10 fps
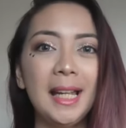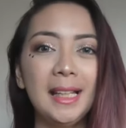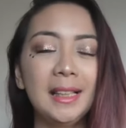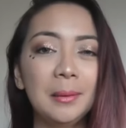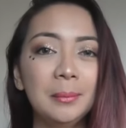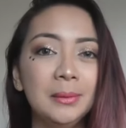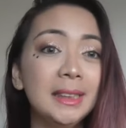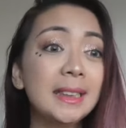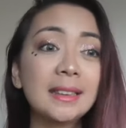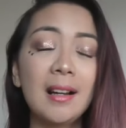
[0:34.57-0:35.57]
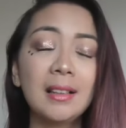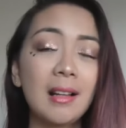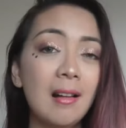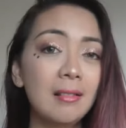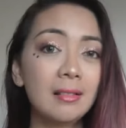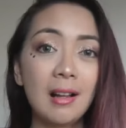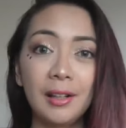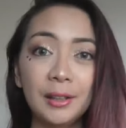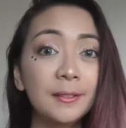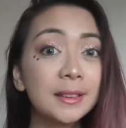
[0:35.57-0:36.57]
and um, this is not a
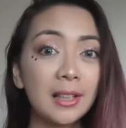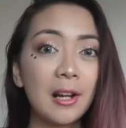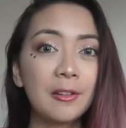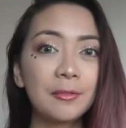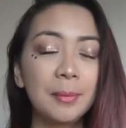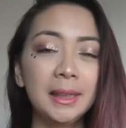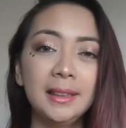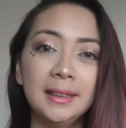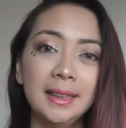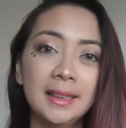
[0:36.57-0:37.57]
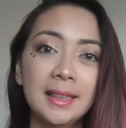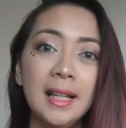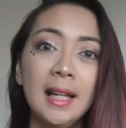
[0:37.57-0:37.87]
lot of stuff, but this is